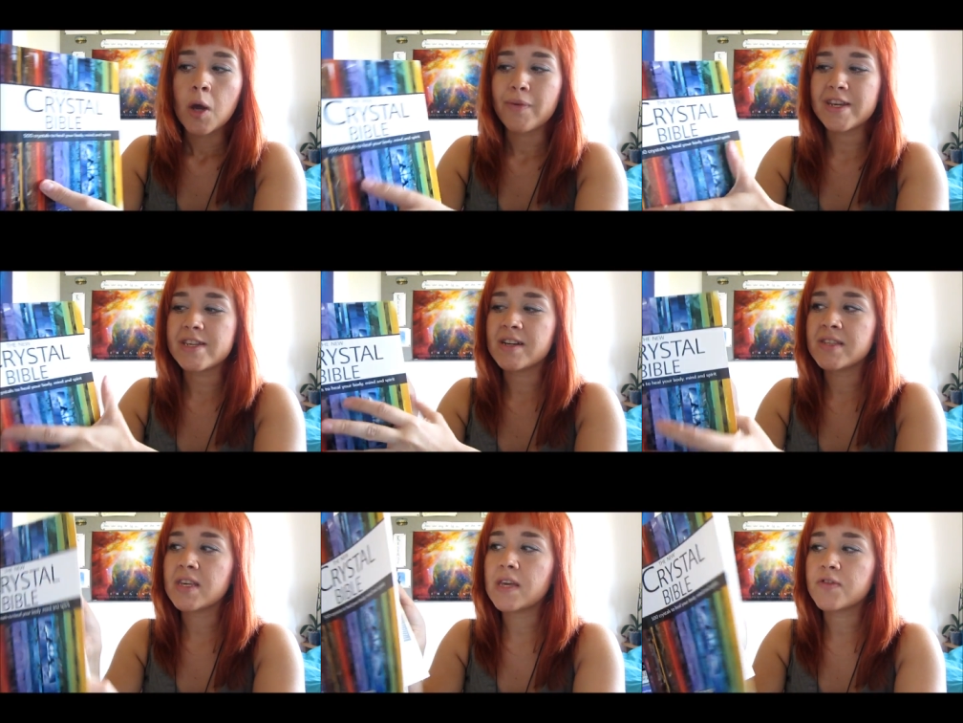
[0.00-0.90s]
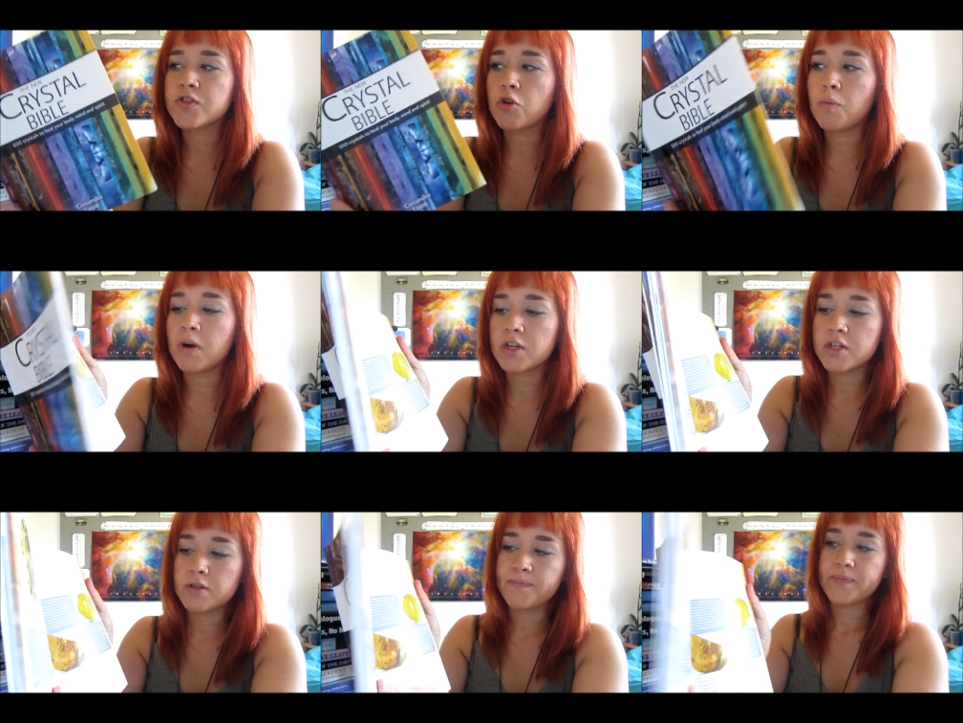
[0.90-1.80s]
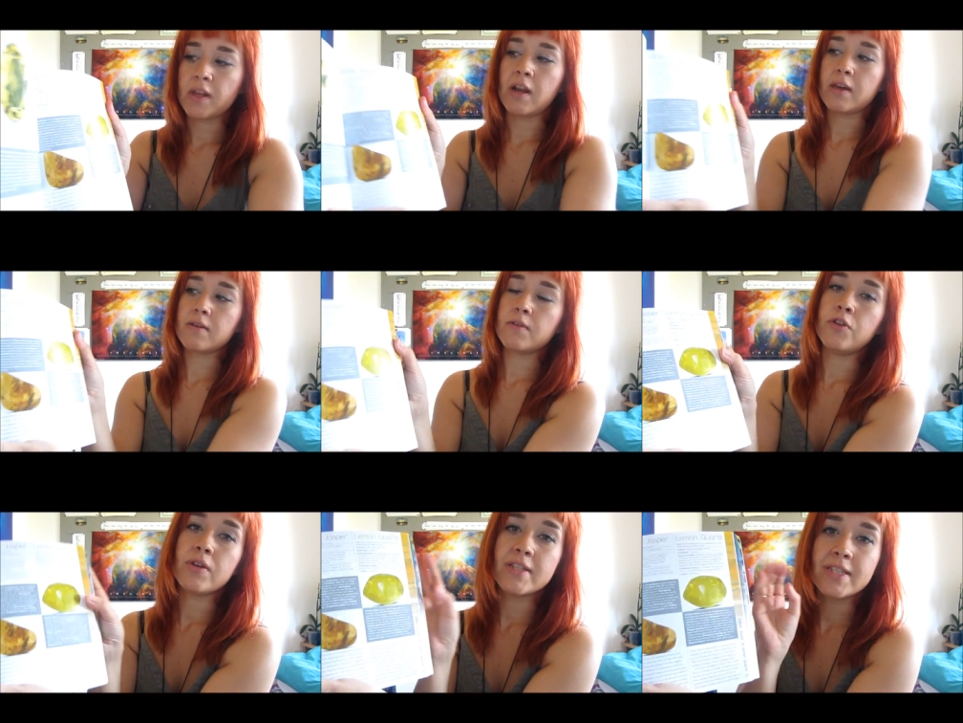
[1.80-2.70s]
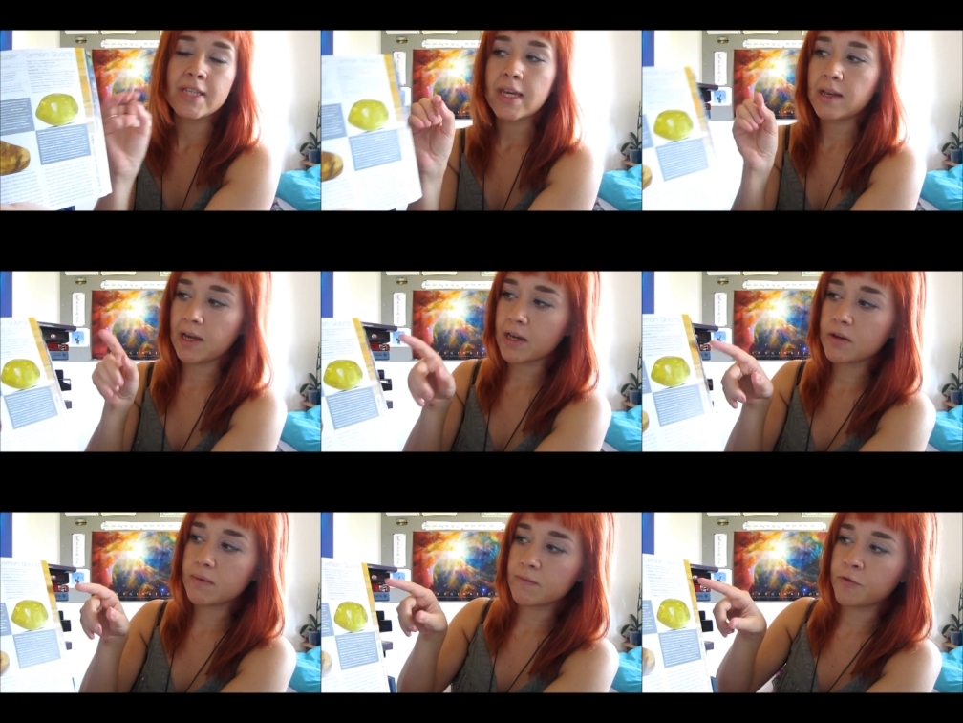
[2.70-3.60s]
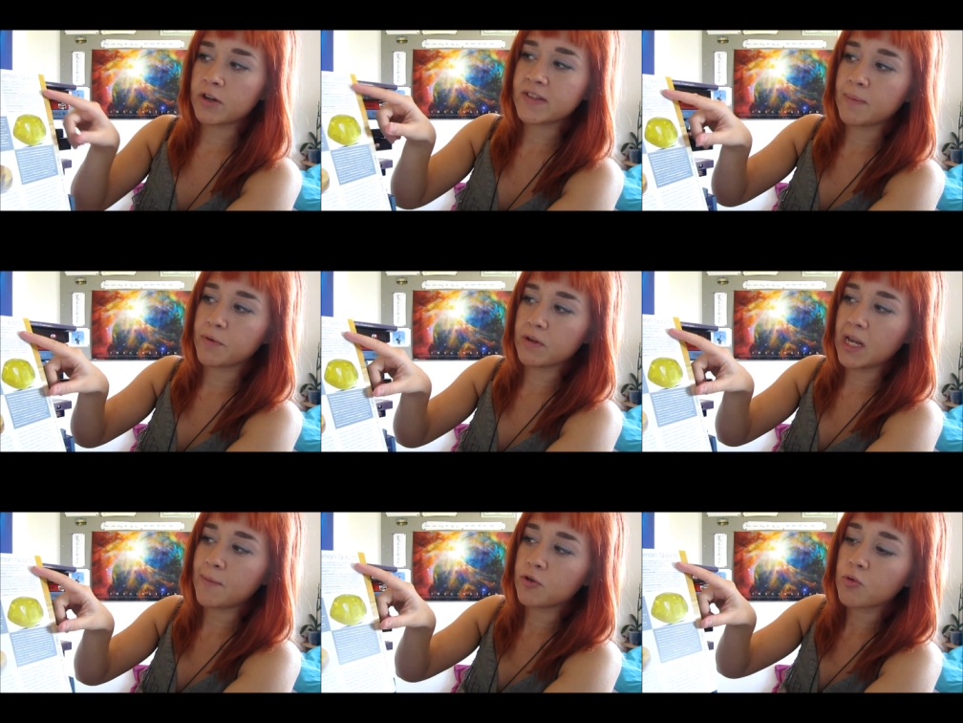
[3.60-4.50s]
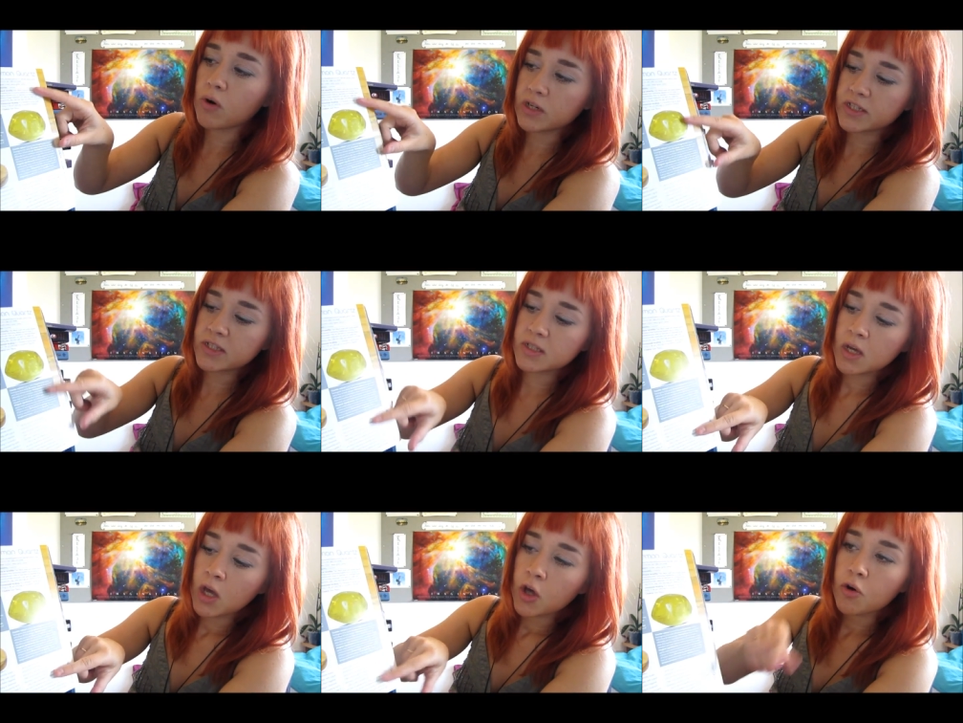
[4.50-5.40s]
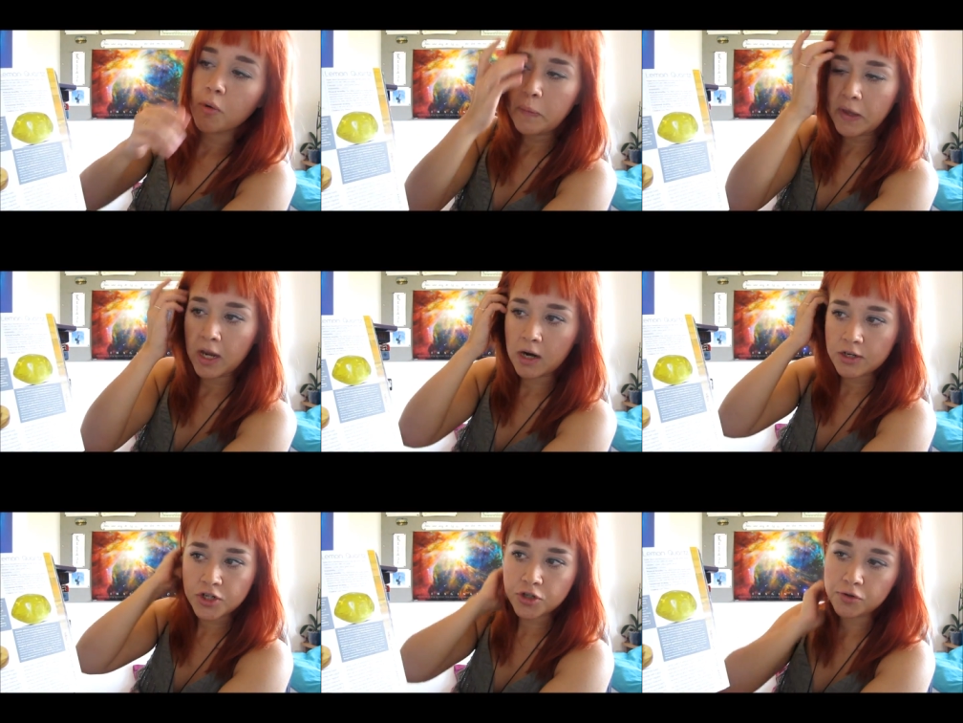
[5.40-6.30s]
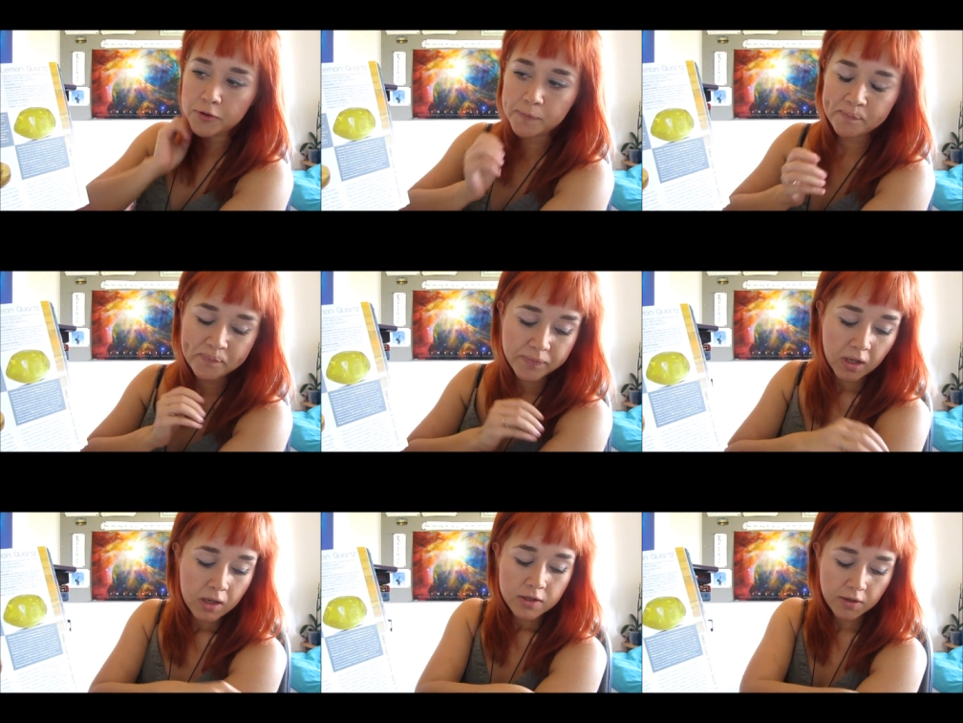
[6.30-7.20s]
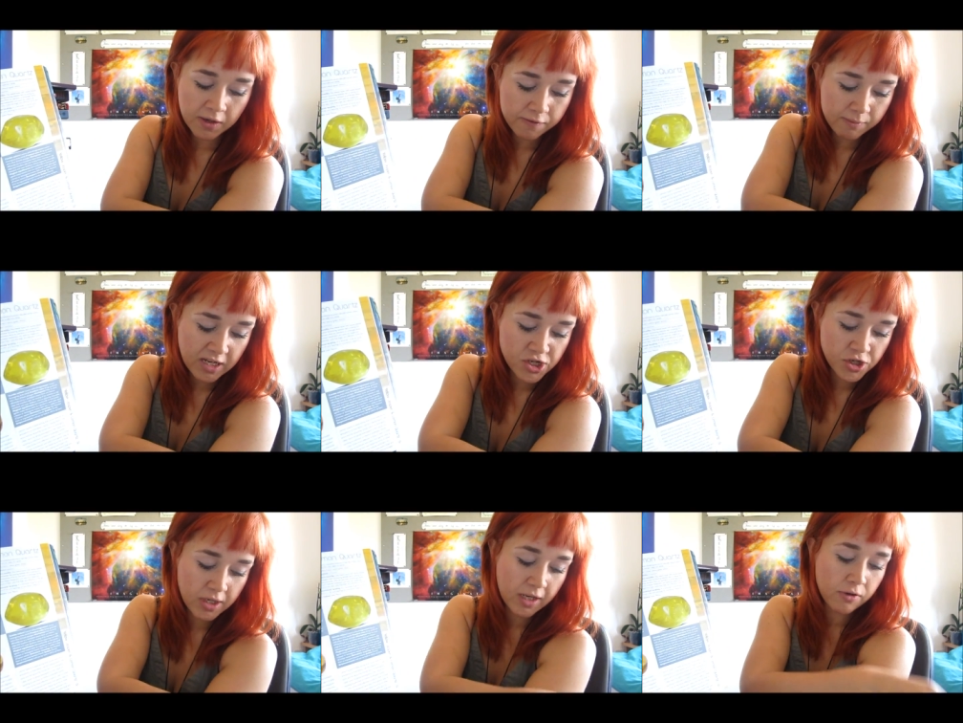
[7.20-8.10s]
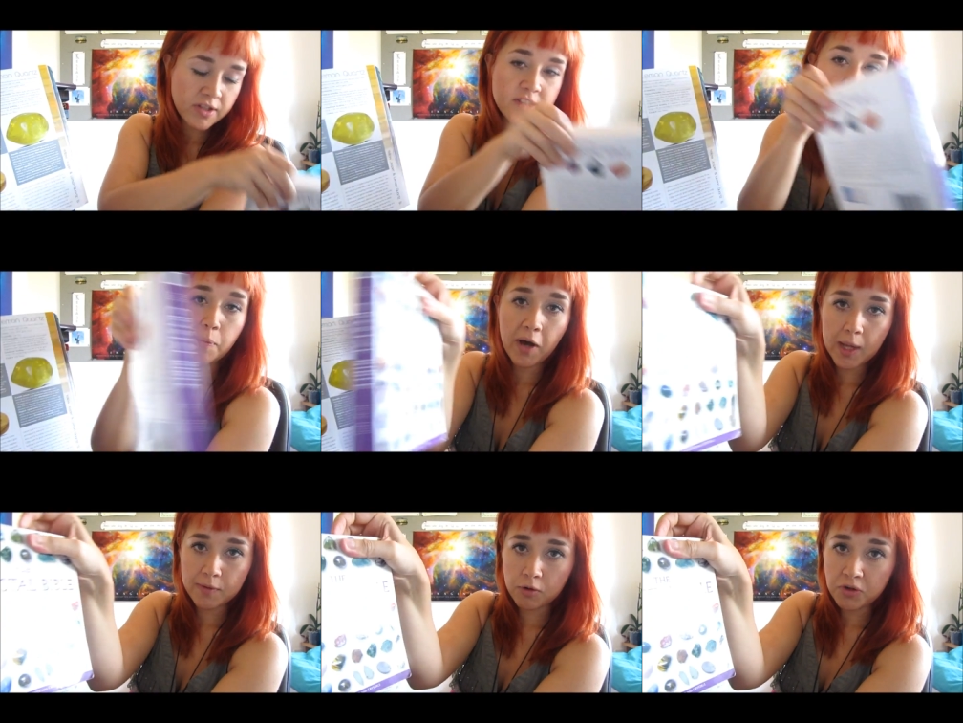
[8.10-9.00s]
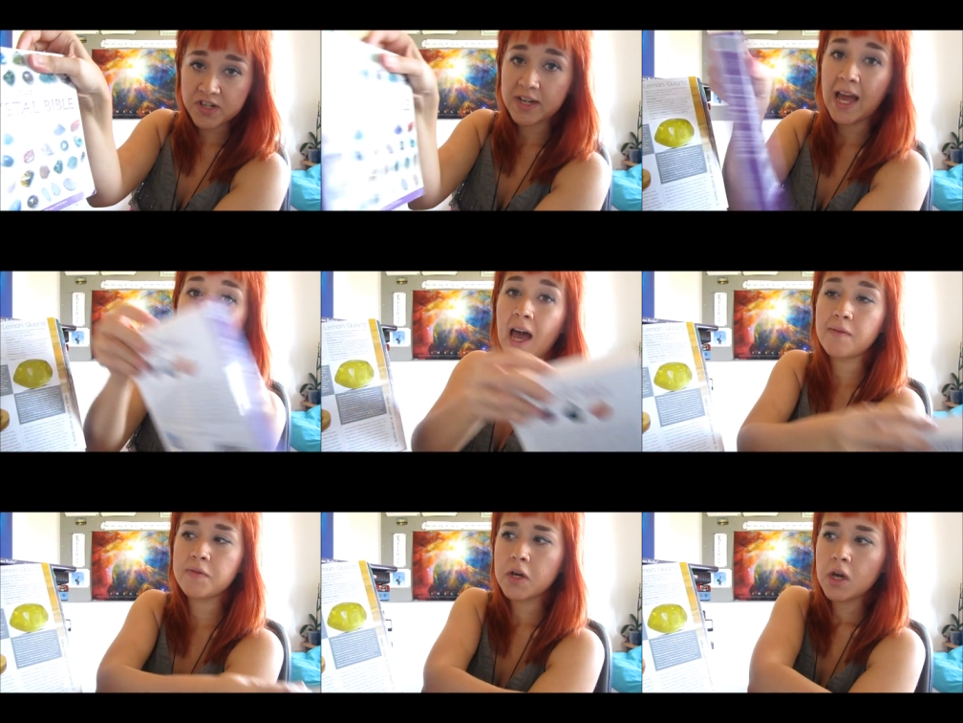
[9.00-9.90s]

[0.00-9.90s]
But it doesn't give so much, like you can see like, for example, lemon quartz compared to the information in Crystal Bible, which can have